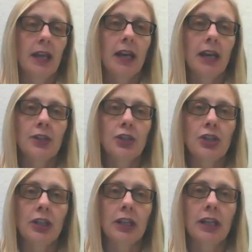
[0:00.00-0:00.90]

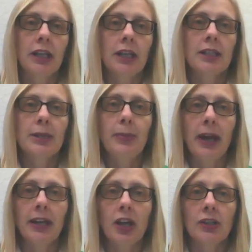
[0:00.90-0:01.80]
Additionally,
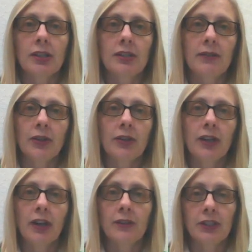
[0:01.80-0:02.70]
depending on the
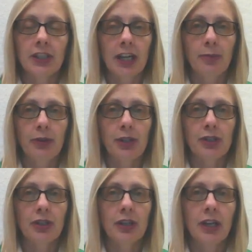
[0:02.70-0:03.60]
severity of the data
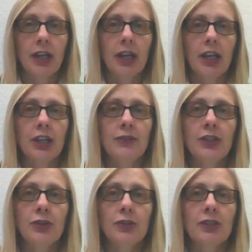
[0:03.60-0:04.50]
breach,
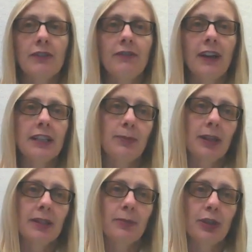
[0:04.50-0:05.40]
individuals affected
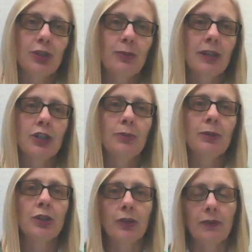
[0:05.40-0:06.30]
by the breach may need to be
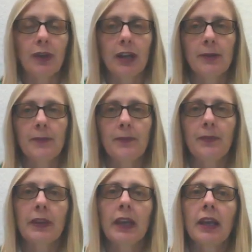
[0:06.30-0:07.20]
notified.
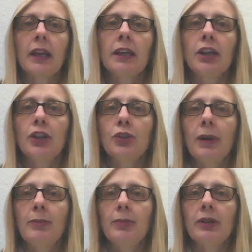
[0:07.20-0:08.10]
Here you
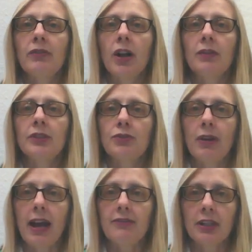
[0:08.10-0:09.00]
might be involved in
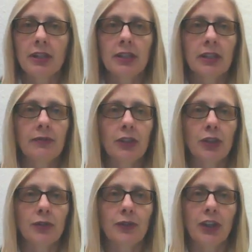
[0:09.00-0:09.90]
drafting and delivering
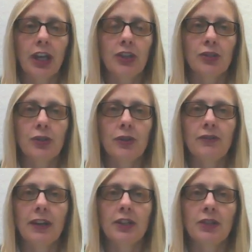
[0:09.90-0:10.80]
notifications to
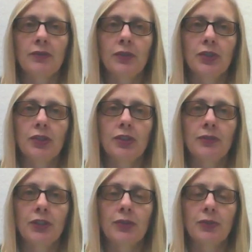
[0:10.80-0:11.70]
affected
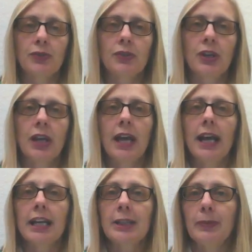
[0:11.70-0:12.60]
individuals,
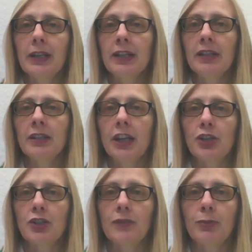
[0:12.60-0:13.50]
explaining the
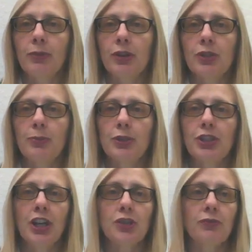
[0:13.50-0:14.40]
nature of the breach,
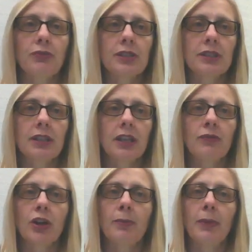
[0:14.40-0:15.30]
potential risks, and
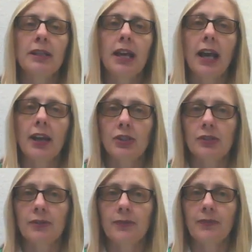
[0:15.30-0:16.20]
recommended
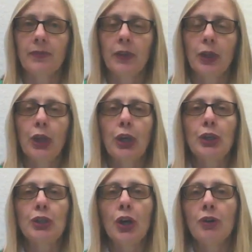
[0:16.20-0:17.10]
actions.
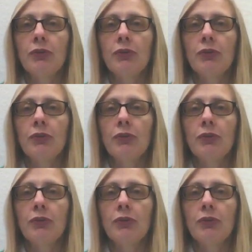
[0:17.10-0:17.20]
Your own